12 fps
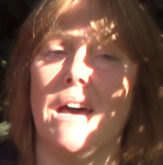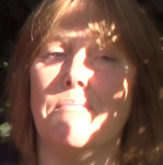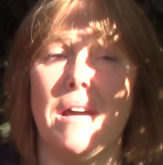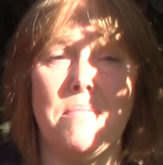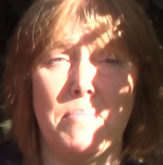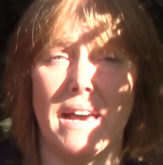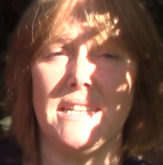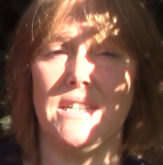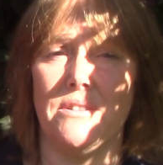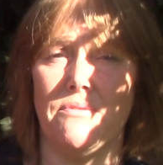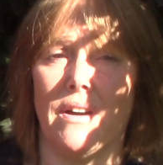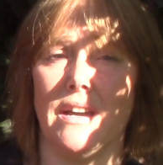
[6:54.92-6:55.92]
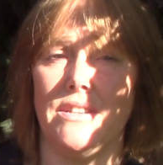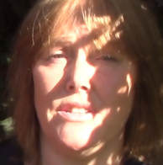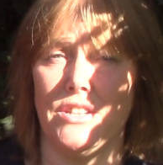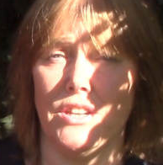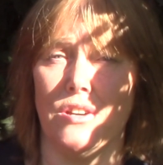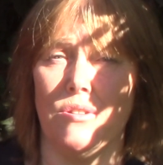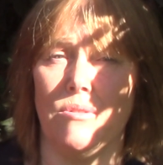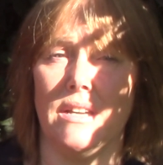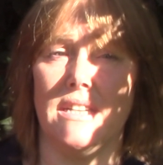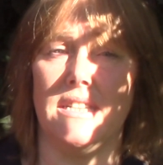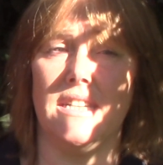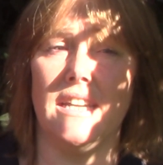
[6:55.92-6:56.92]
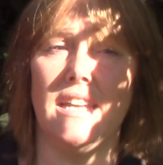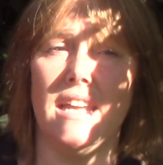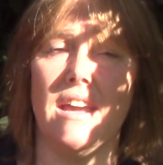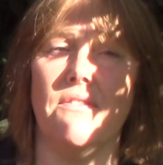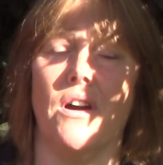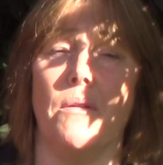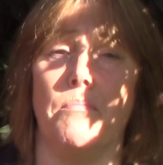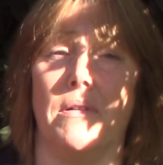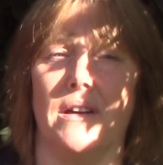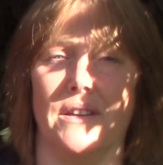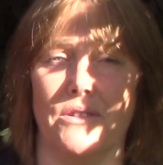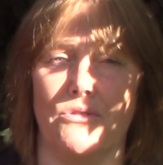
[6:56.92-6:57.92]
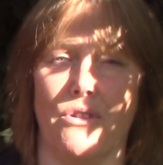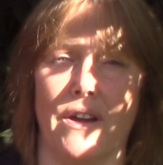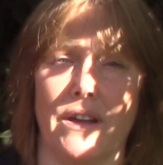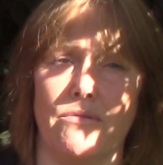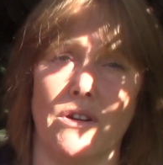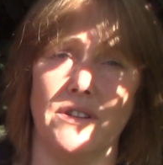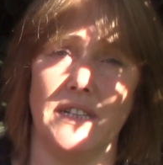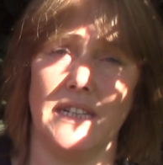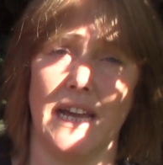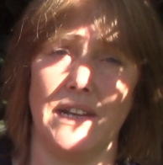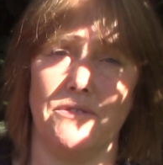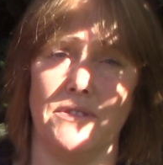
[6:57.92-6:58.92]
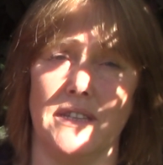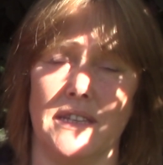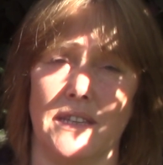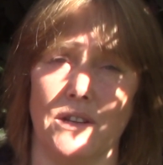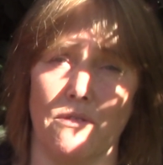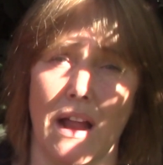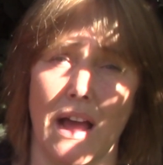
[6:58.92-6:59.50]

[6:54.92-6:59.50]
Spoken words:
And my best advice to you is to give up on growing rhododendrons in the